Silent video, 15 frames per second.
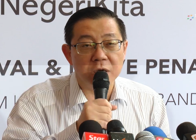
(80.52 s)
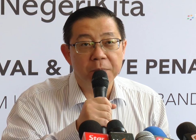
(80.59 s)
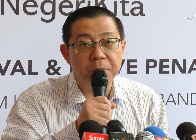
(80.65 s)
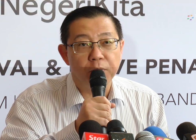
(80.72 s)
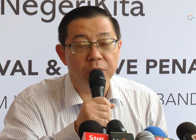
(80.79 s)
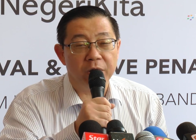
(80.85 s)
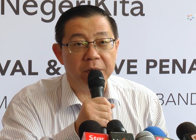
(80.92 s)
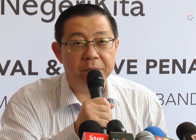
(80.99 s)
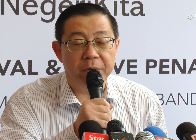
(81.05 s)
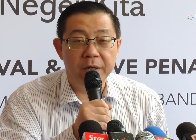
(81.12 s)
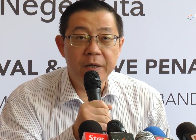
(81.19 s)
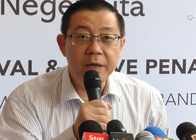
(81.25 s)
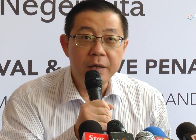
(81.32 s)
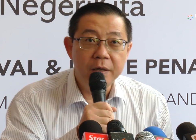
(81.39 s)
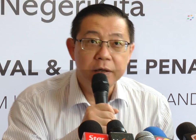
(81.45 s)
a press
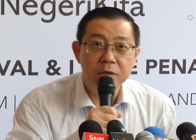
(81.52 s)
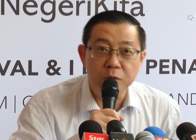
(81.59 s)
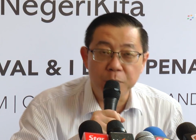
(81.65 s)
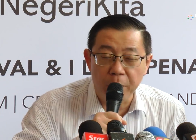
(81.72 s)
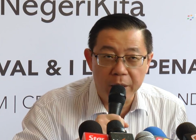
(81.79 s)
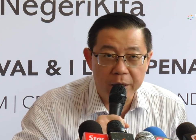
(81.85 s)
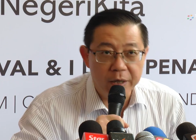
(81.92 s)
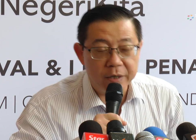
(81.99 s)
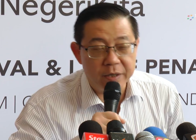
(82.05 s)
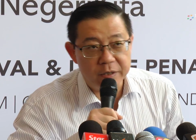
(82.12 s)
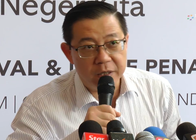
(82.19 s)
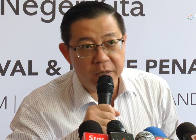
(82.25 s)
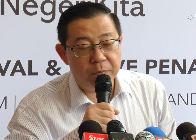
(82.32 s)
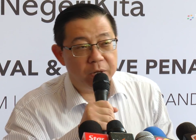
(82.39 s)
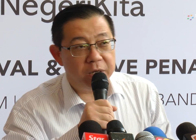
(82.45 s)
conference on Wednesday at the
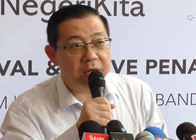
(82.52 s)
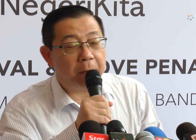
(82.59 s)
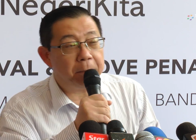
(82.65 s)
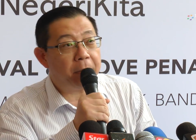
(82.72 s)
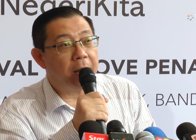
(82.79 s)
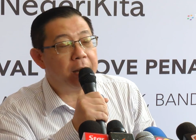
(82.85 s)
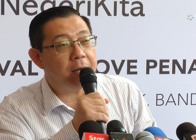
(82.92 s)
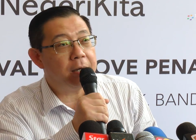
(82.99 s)
Wan Utama Shopping